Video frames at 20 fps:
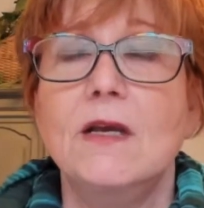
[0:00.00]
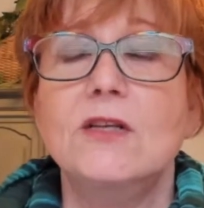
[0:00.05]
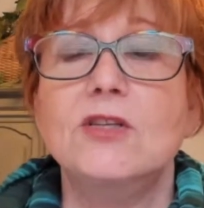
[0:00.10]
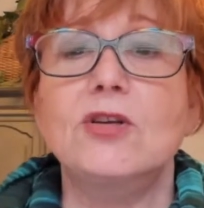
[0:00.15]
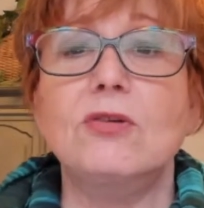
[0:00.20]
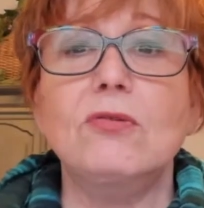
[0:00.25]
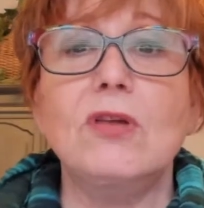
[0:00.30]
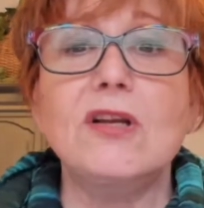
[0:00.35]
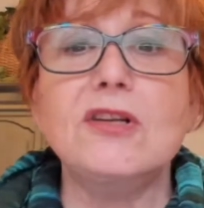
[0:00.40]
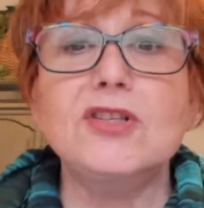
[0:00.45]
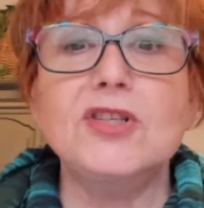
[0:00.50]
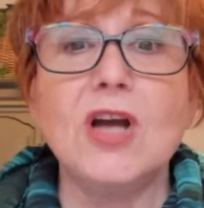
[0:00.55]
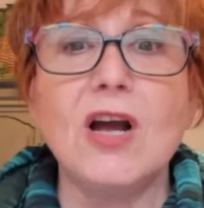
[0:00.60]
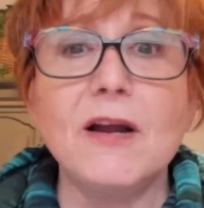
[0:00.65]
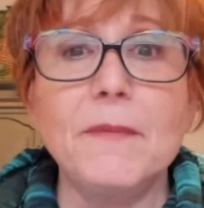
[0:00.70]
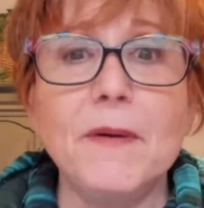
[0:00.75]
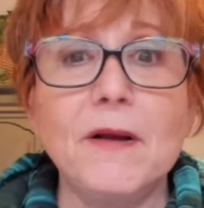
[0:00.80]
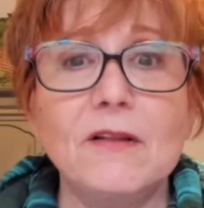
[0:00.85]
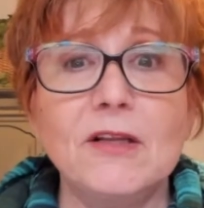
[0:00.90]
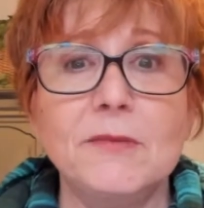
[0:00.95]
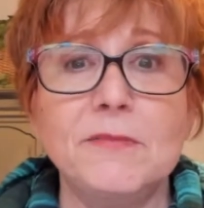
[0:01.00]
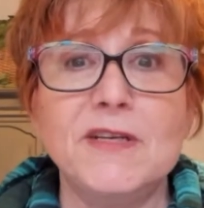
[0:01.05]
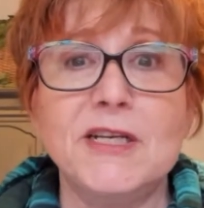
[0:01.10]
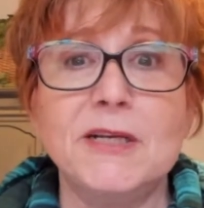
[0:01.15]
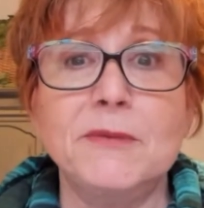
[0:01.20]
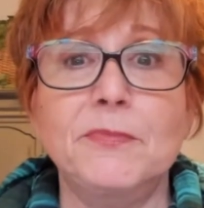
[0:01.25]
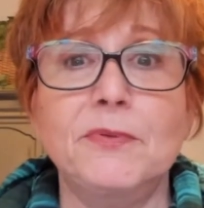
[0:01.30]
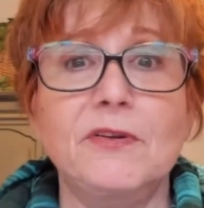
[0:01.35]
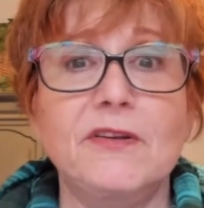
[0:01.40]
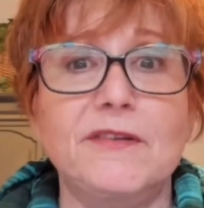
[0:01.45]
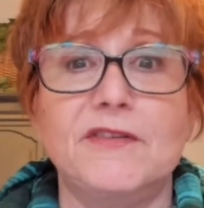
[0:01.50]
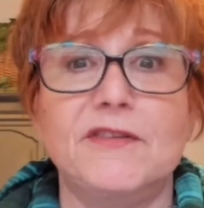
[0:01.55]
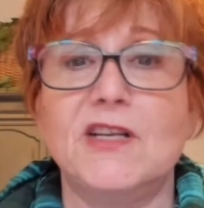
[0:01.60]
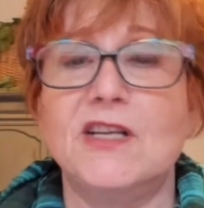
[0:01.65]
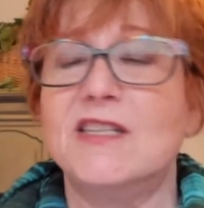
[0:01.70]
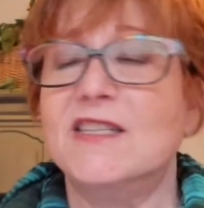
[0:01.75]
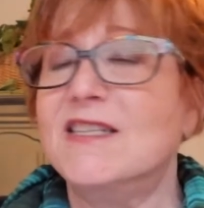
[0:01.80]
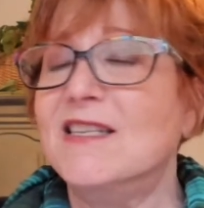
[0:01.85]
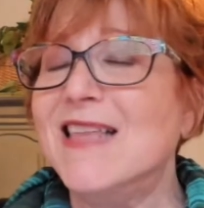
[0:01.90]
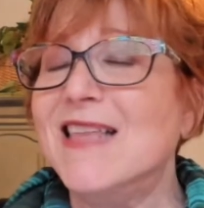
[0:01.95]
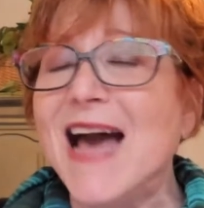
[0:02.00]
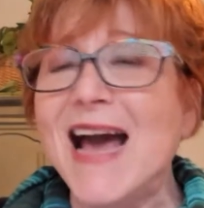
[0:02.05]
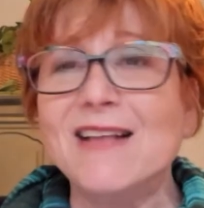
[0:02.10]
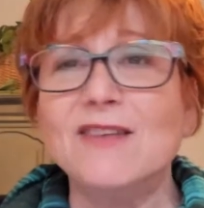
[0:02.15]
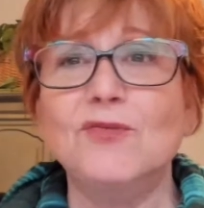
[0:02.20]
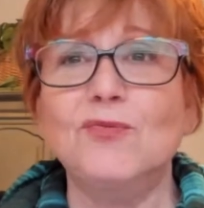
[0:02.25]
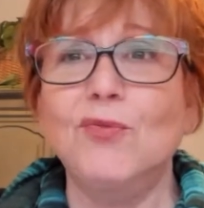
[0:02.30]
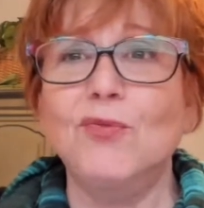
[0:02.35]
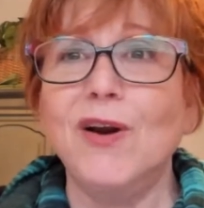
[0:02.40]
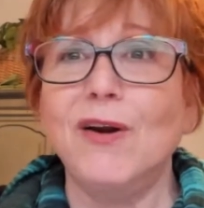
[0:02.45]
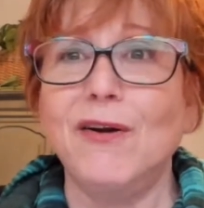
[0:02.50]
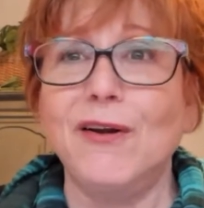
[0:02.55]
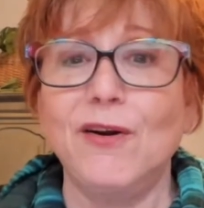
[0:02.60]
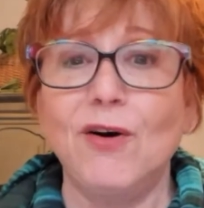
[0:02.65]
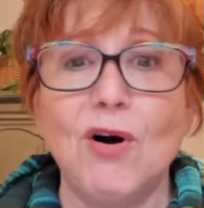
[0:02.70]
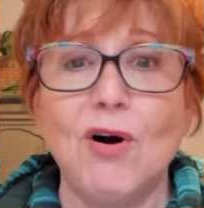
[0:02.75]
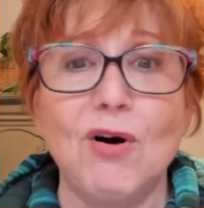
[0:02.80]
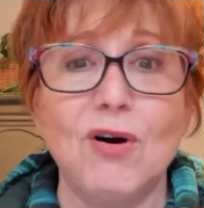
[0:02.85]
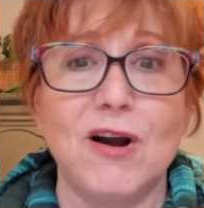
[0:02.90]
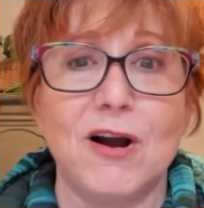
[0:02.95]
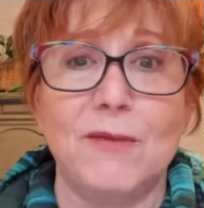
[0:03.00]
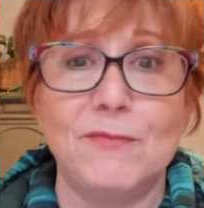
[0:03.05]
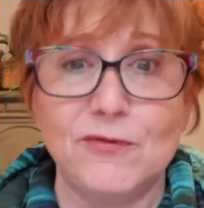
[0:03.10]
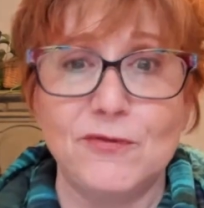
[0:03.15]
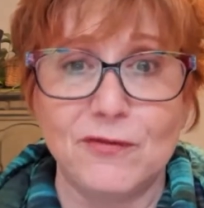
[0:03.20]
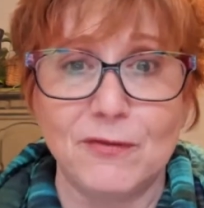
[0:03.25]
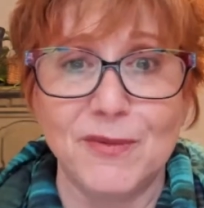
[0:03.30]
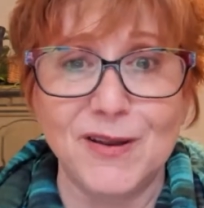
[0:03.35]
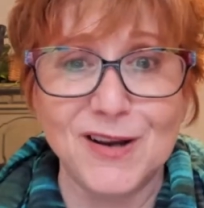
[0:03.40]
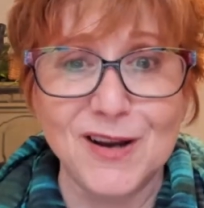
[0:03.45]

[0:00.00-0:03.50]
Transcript: So let's talk about limiting beliefs, because that's where it all comes from.